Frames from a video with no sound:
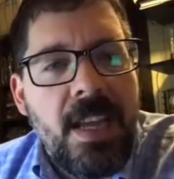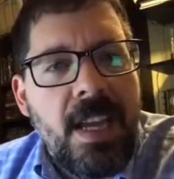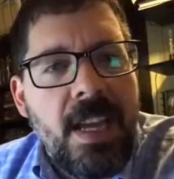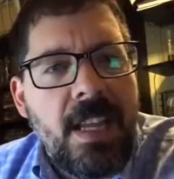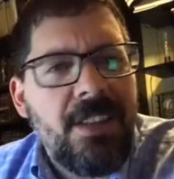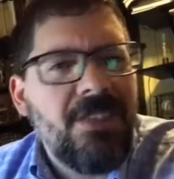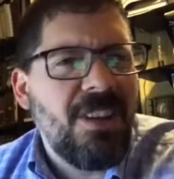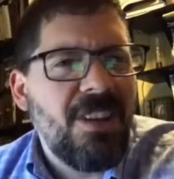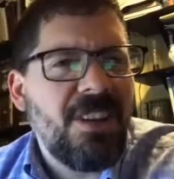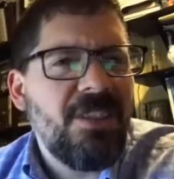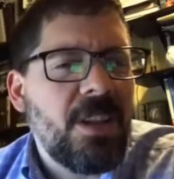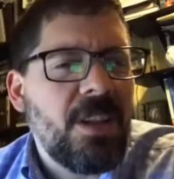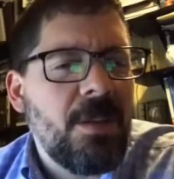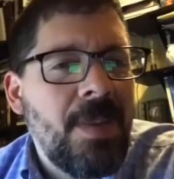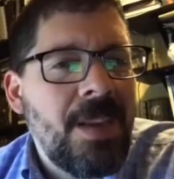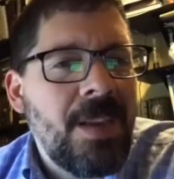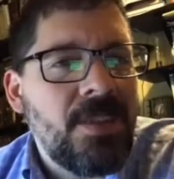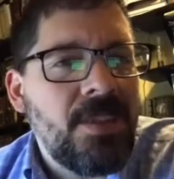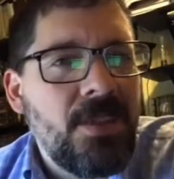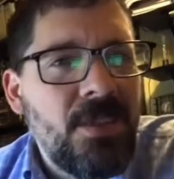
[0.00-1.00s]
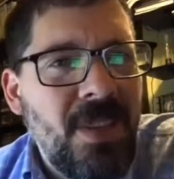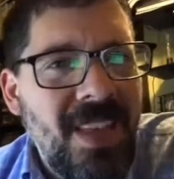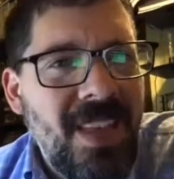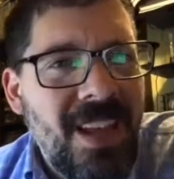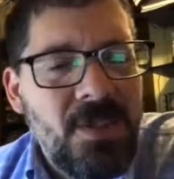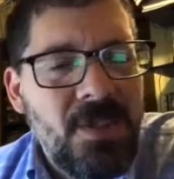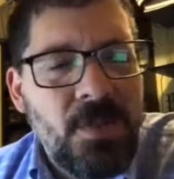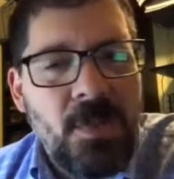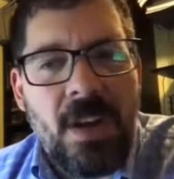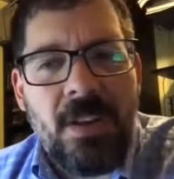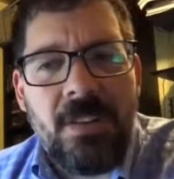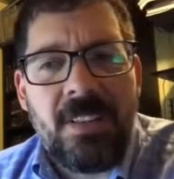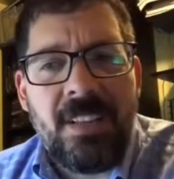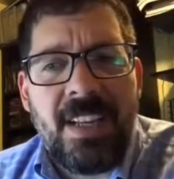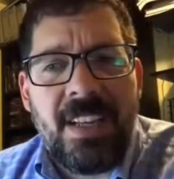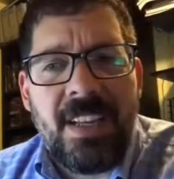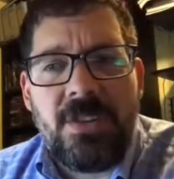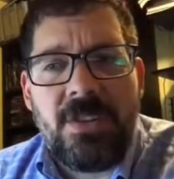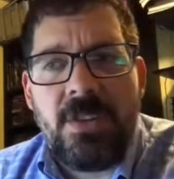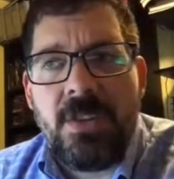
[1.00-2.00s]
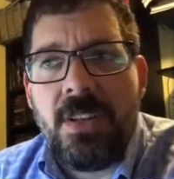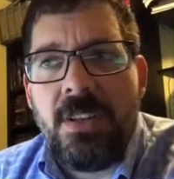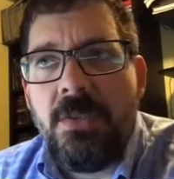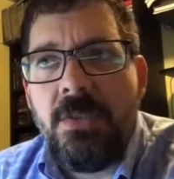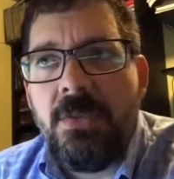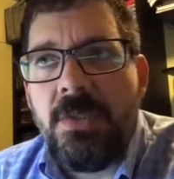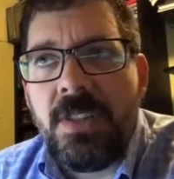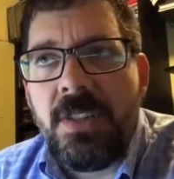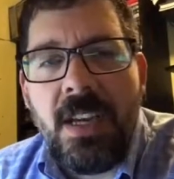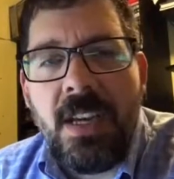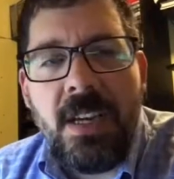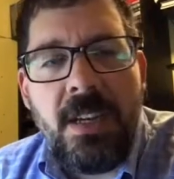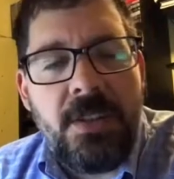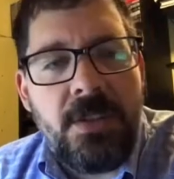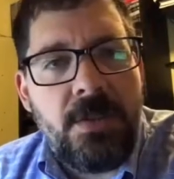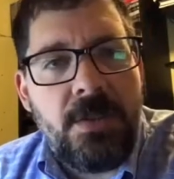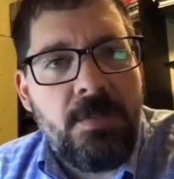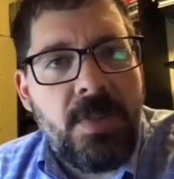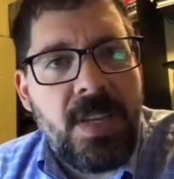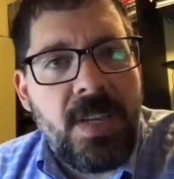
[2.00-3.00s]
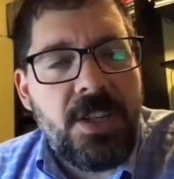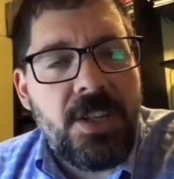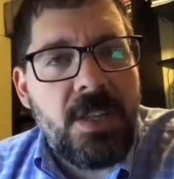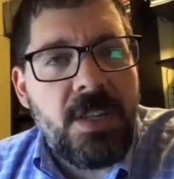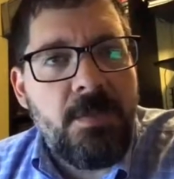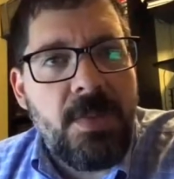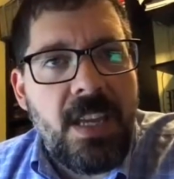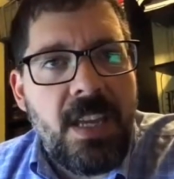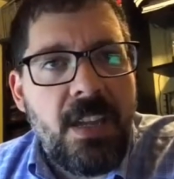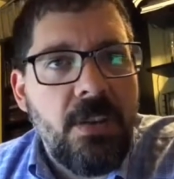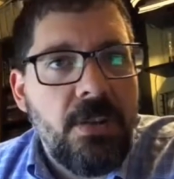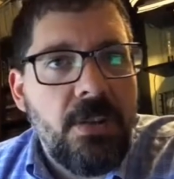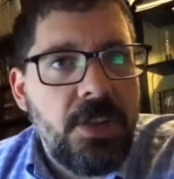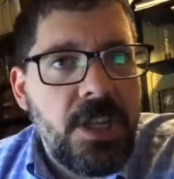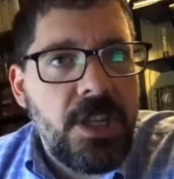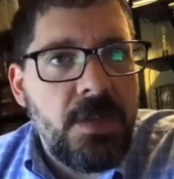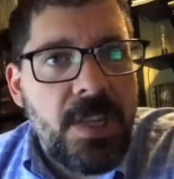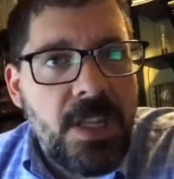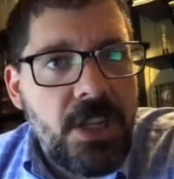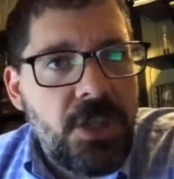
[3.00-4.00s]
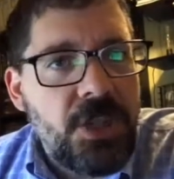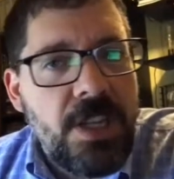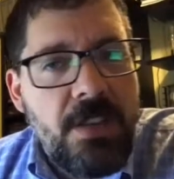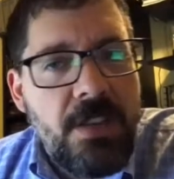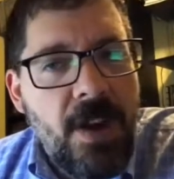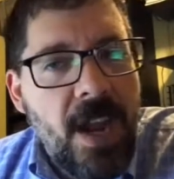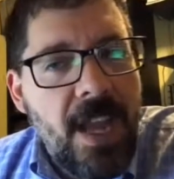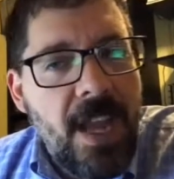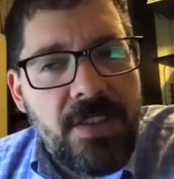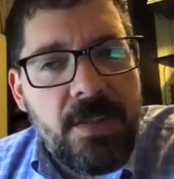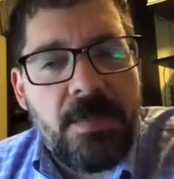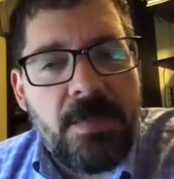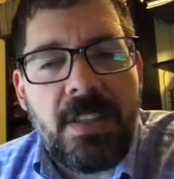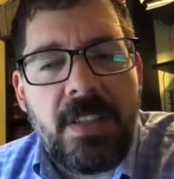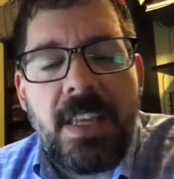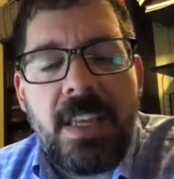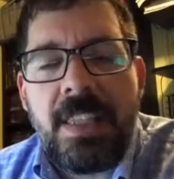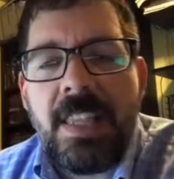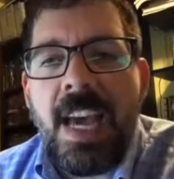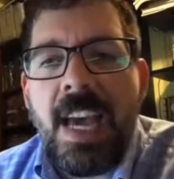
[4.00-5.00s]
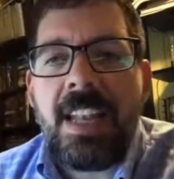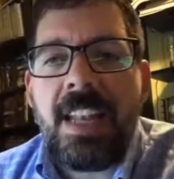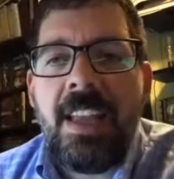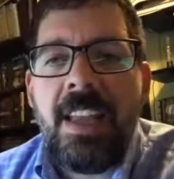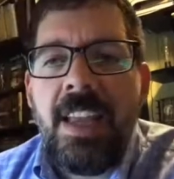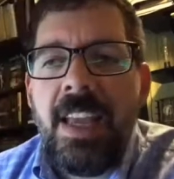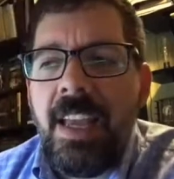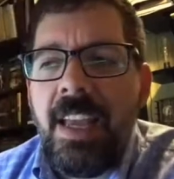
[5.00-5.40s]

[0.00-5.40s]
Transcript: And there are other commands to do that as well. In Linux, you can use PGP or GPG, right? Something like that.